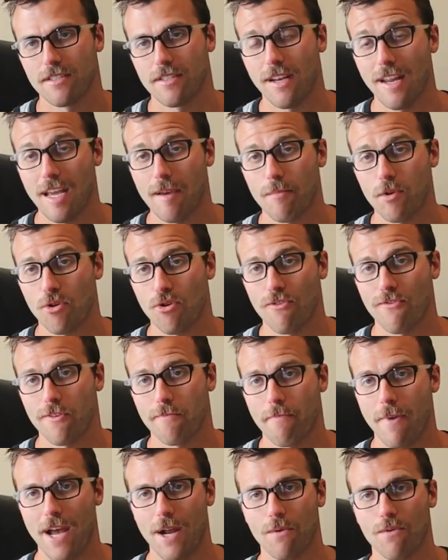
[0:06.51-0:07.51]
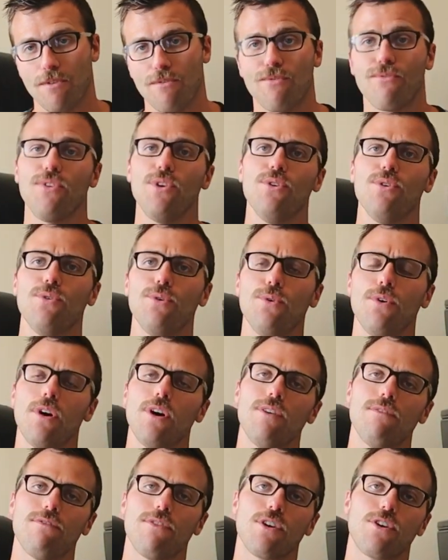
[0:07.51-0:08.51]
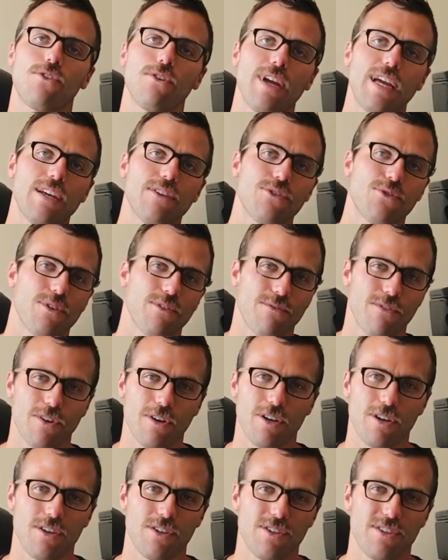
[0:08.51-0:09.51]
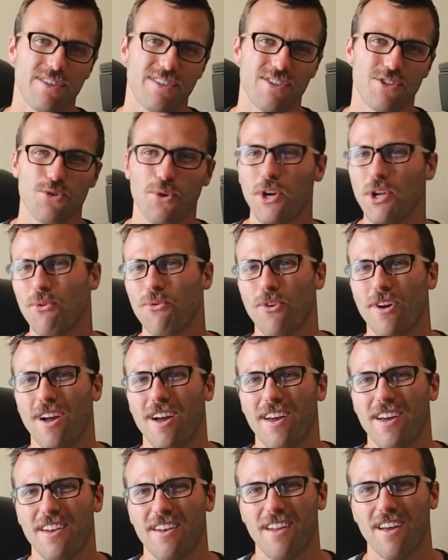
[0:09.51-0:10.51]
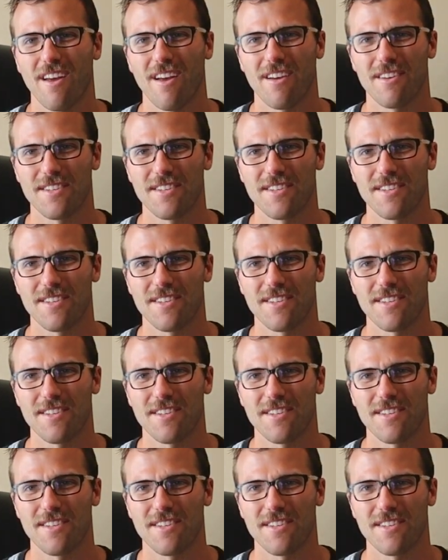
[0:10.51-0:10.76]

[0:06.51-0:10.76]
Today I'm going to go over my review of the Grand Traverse trail run